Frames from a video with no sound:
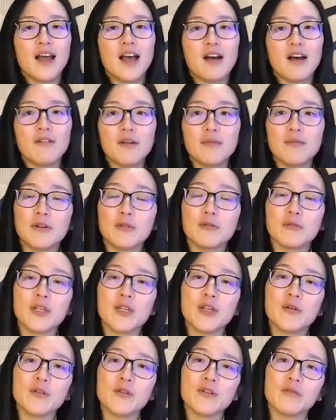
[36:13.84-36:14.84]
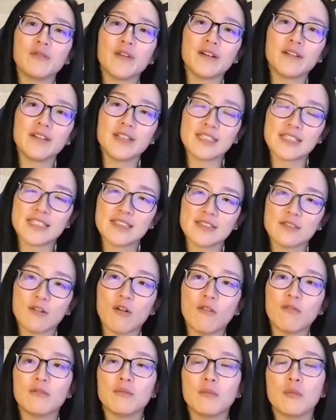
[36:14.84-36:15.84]
However, we know the fairness is
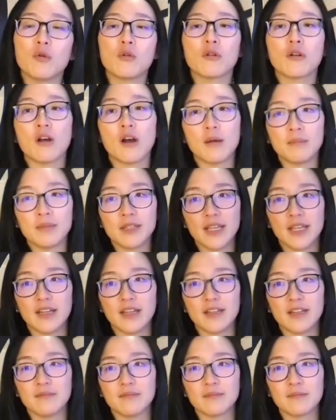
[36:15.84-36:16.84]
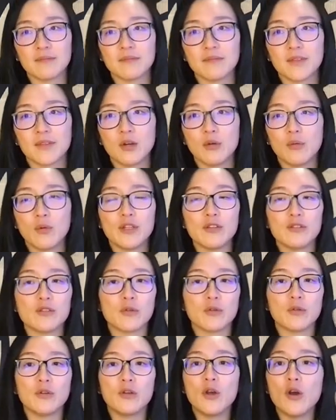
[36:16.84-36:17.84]
often more complicated. When you
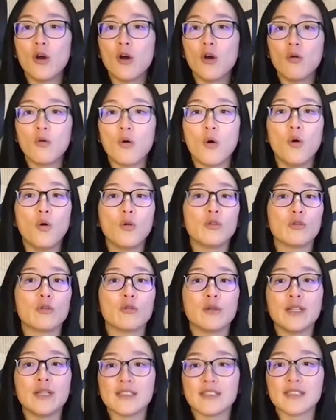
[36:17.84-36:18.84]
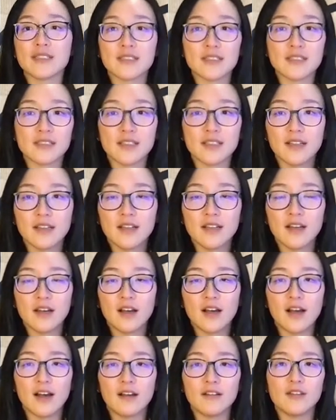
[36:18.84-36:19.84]
don't know all the risks,
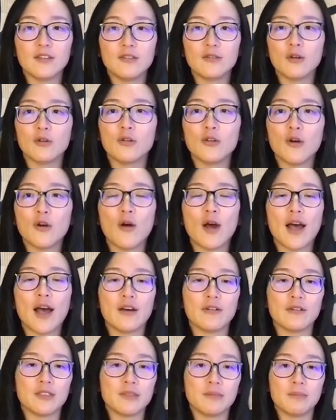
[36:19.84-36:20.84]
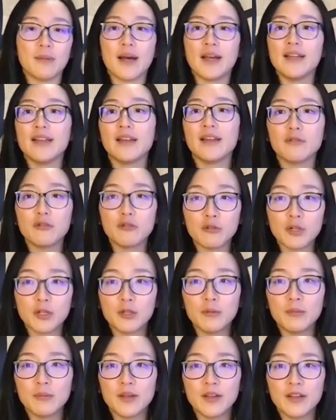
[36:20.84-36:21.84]
you don't know how to divide that
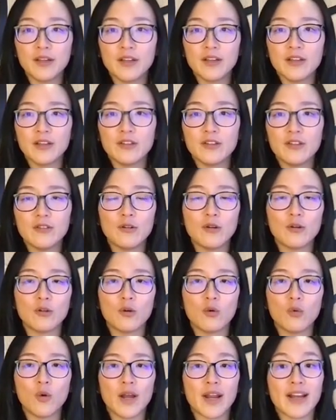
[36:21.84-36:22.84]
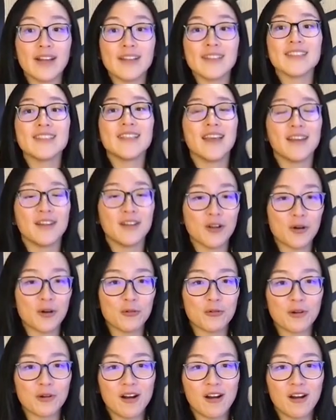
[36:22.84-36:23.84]
group, you don't know what else can
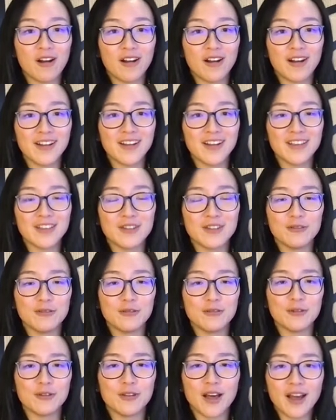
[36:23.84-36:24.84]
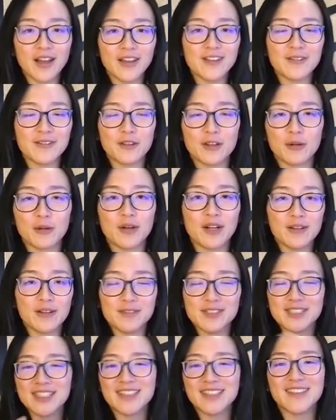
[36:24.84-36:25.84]
go wrong. You thought about
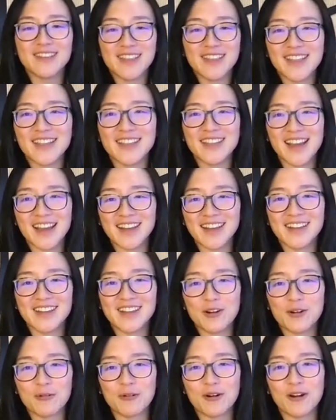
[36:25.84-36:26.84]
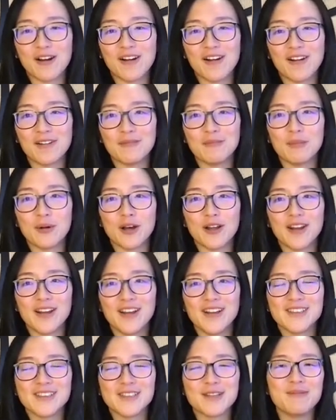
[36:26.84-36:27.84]
every single thing that could go wrong, but
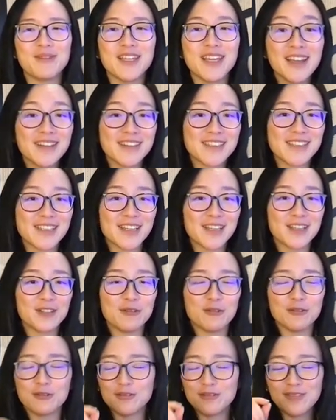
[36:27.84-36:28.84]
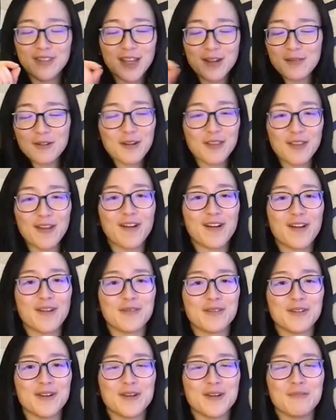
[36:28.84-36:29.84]
something else that you never thought
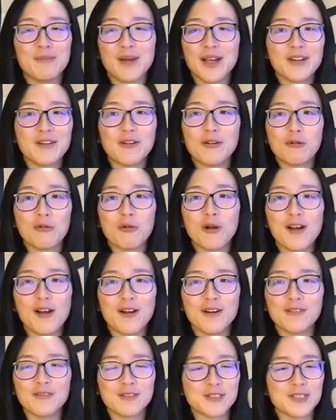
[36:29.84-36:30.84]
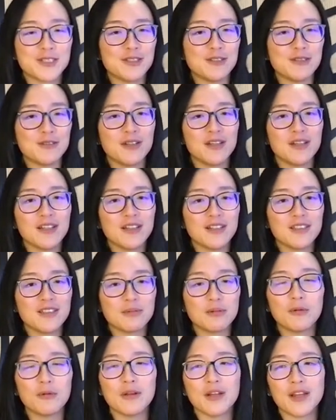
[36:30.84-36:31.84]
of might go wrong once you
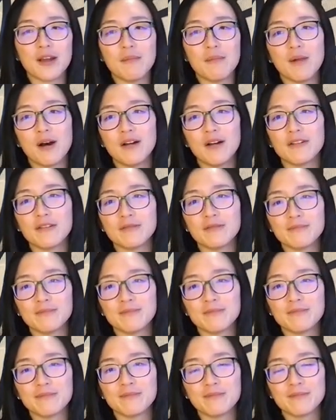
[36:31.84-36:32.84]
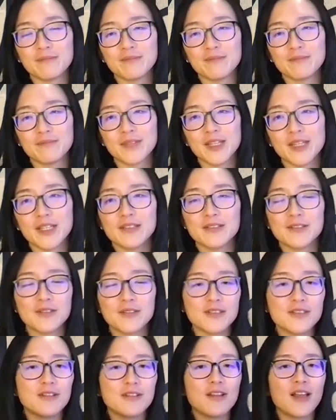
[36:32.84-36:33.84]
deploy that model. So
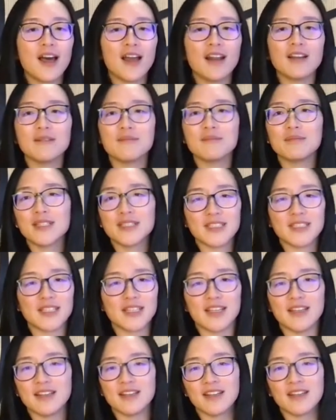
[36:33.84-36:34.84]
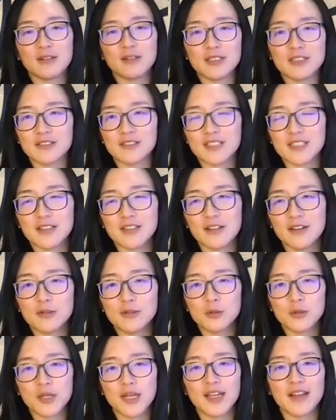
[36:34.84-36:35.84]
there's a lot of complexity, like what Tulsi
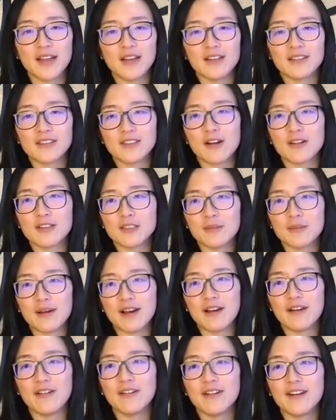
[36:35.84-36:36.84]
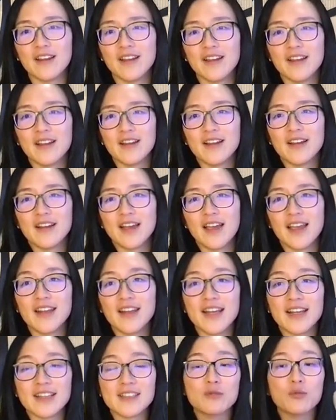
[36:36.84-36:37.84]
talked about,
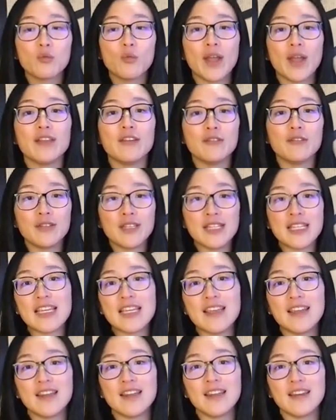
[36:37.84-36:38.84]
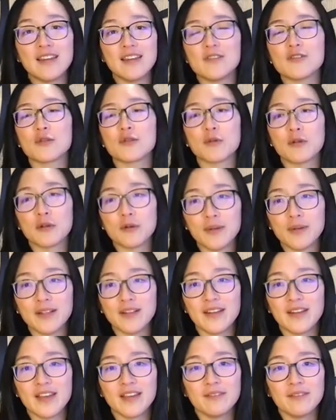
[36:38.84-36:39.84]
and that's when you need
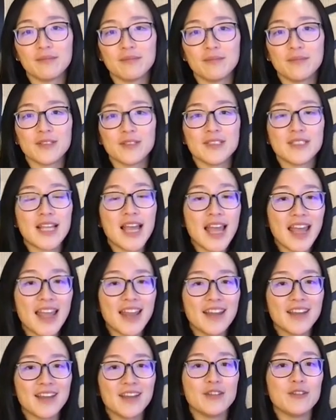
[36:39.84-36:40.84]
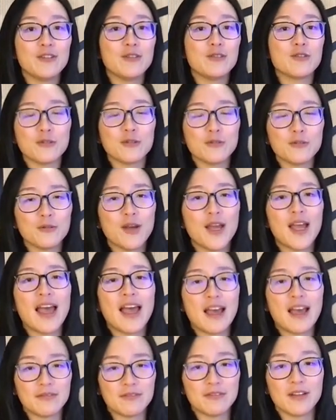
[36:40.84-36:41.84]
interpretability, because then you too
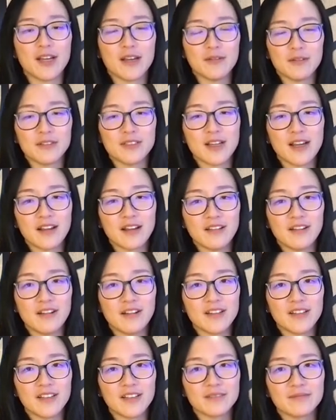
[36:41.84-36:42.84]
have to have a dialogue.